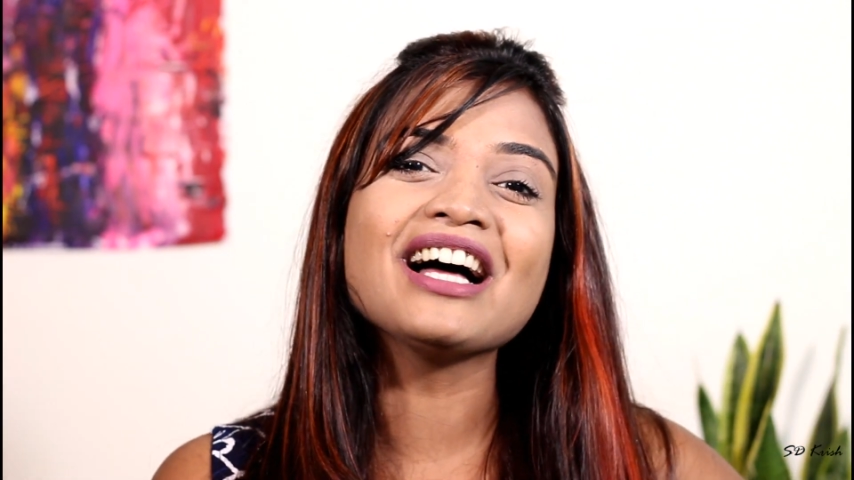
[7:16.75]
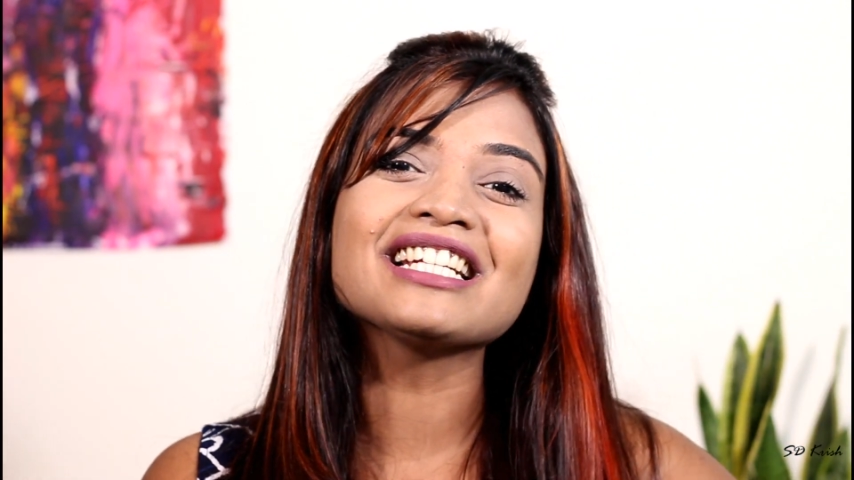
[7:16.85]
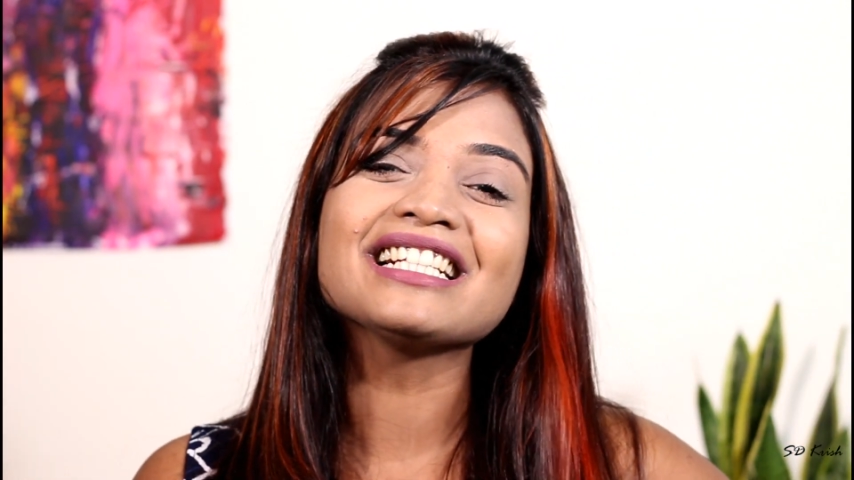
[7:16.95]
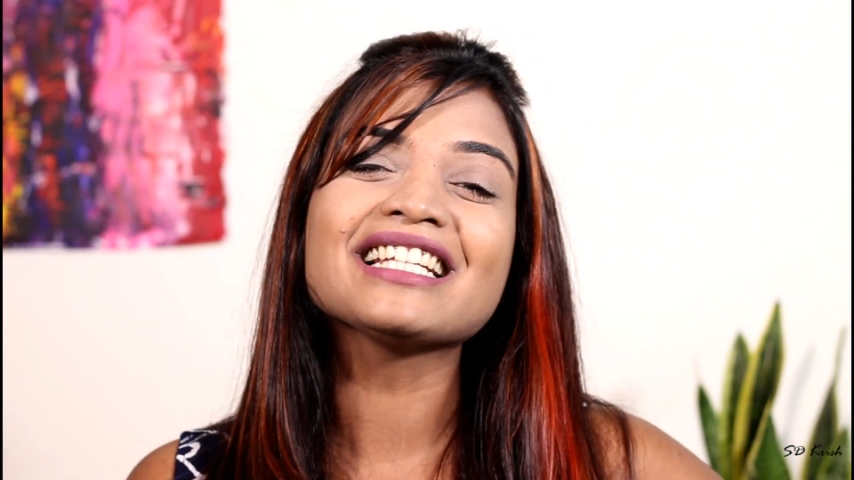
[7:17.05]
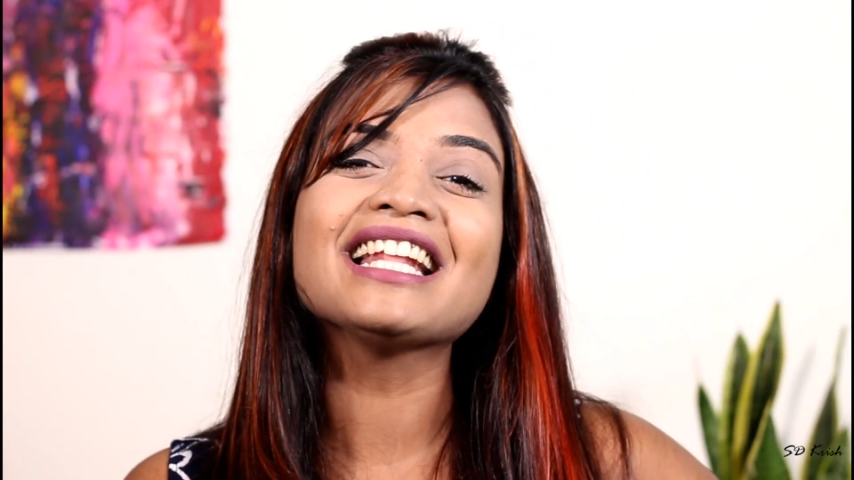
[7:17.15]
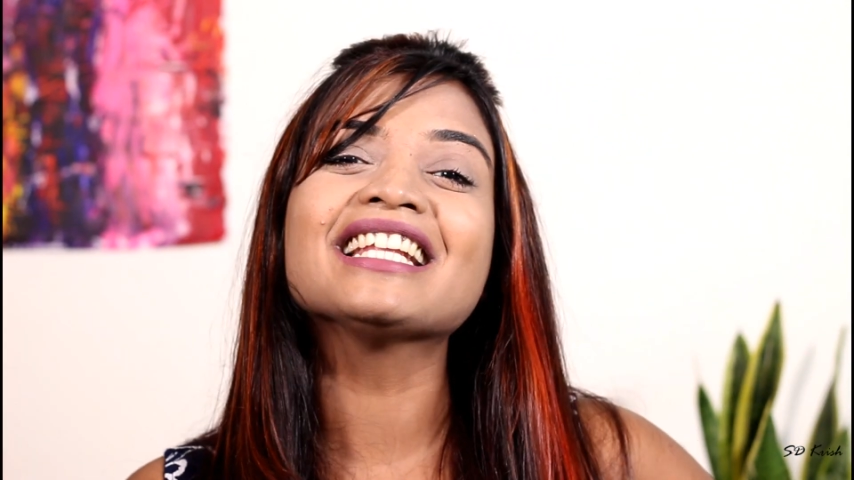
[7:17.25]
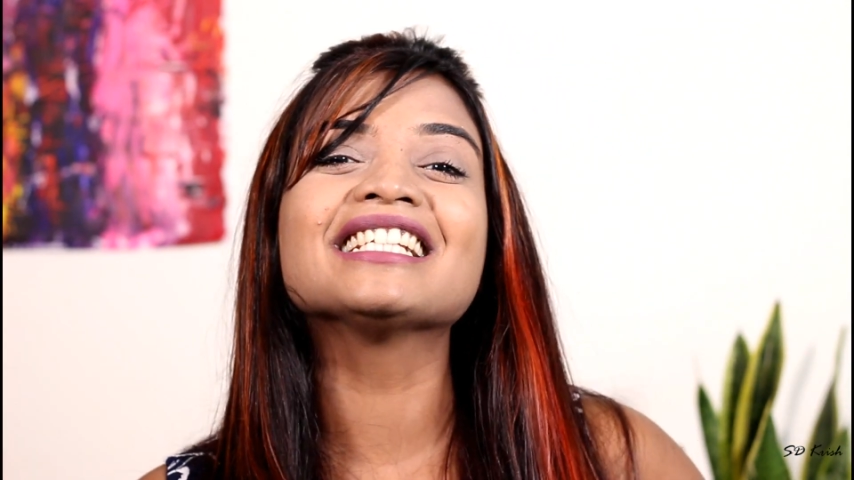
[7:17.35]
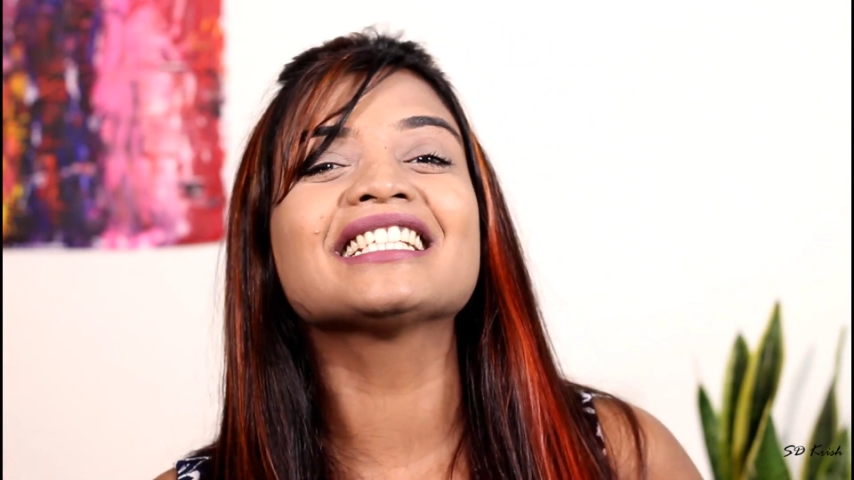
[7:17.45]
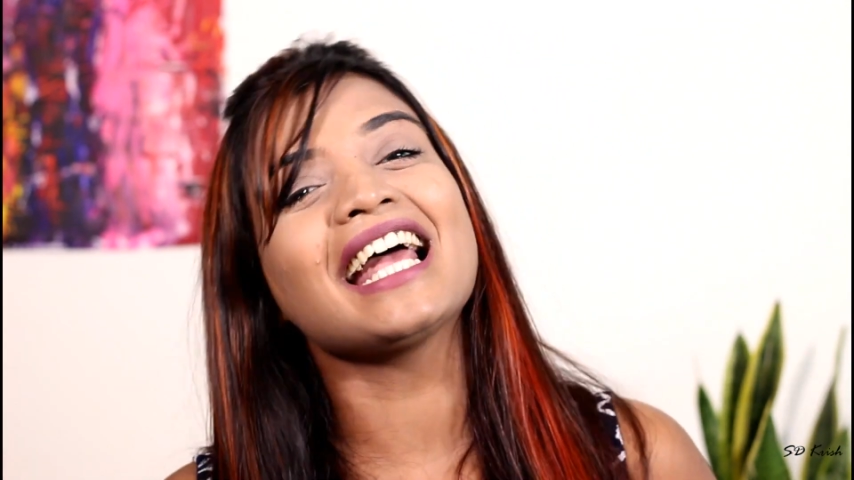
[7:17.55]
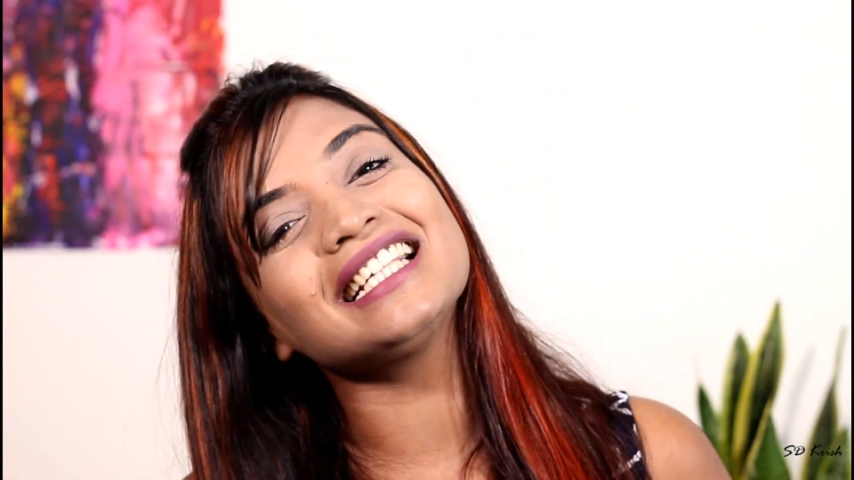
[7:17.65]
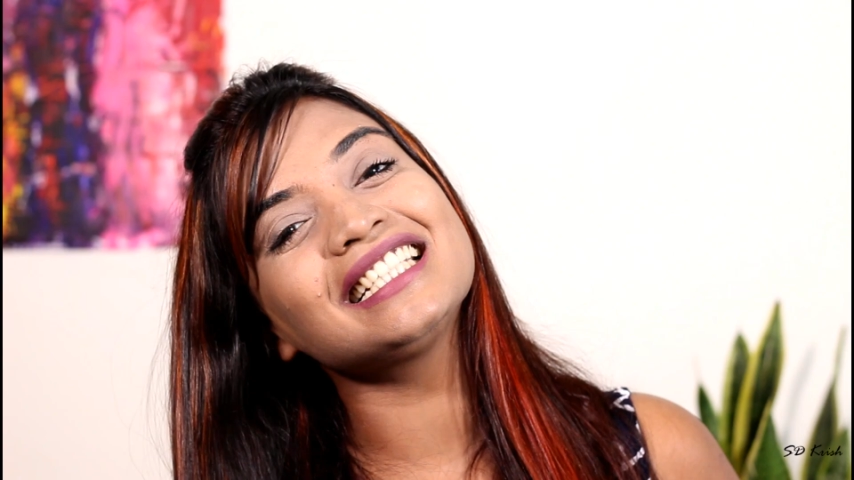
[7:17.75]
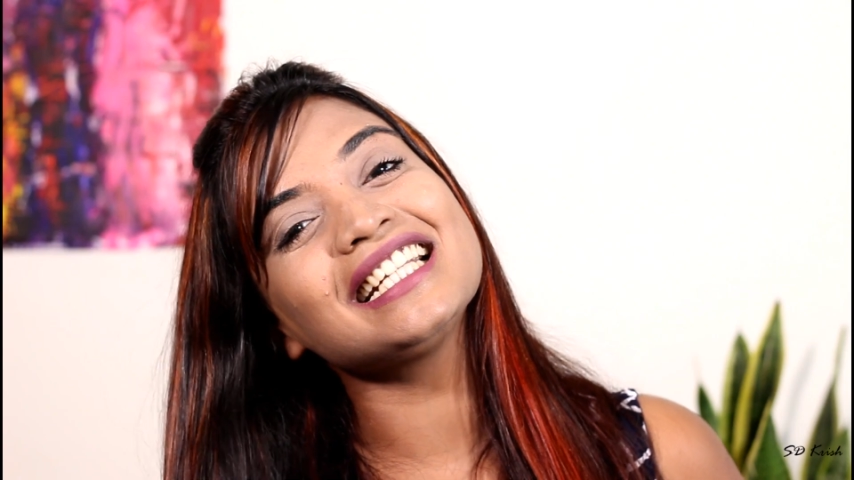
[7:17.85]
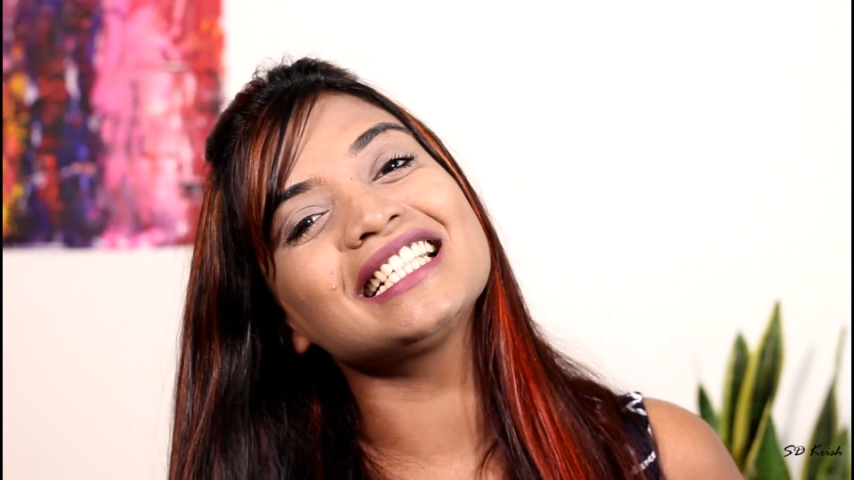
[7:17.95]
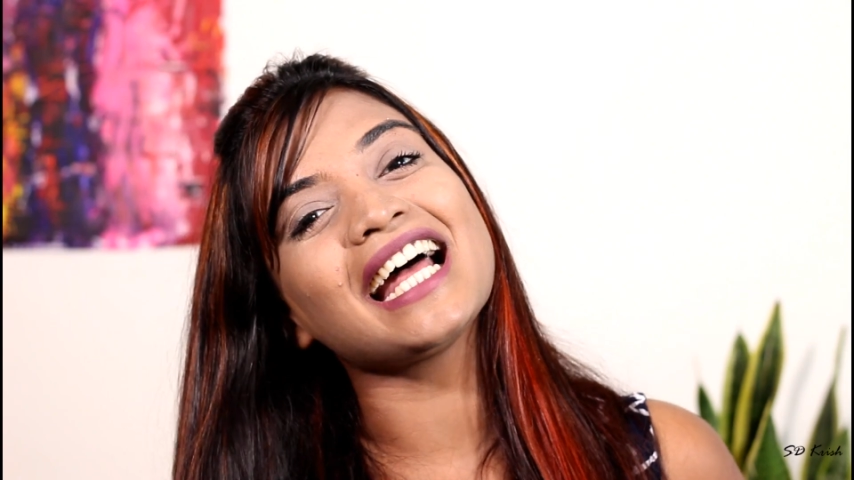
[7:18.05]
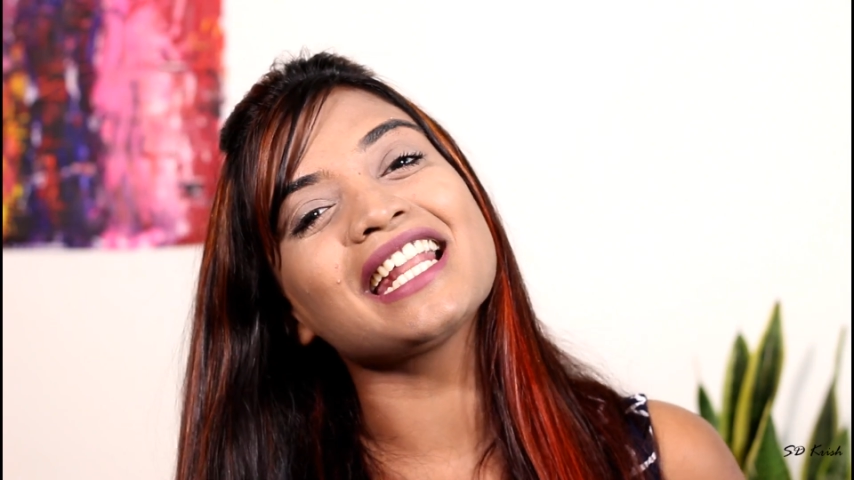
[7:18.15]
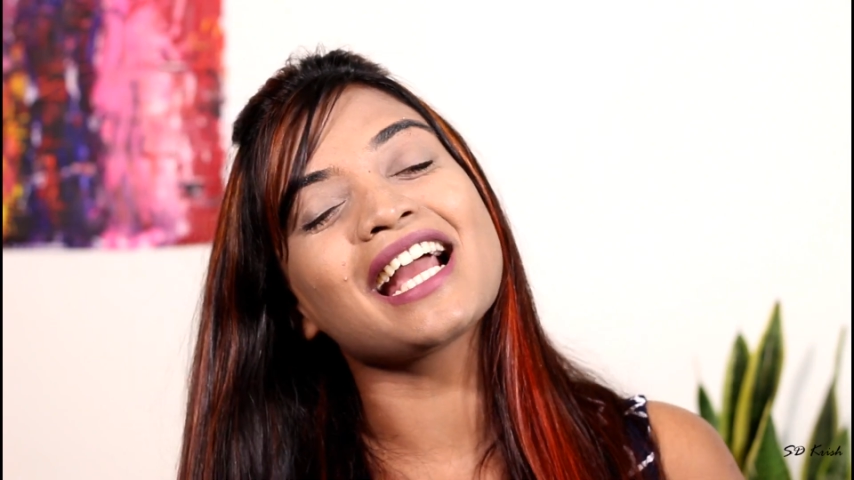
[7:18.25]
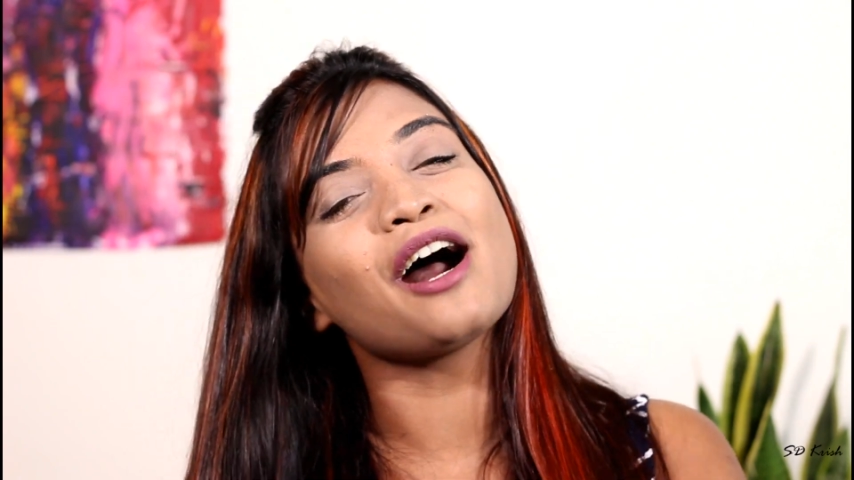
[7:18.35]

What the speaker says: Until then, this is SD signing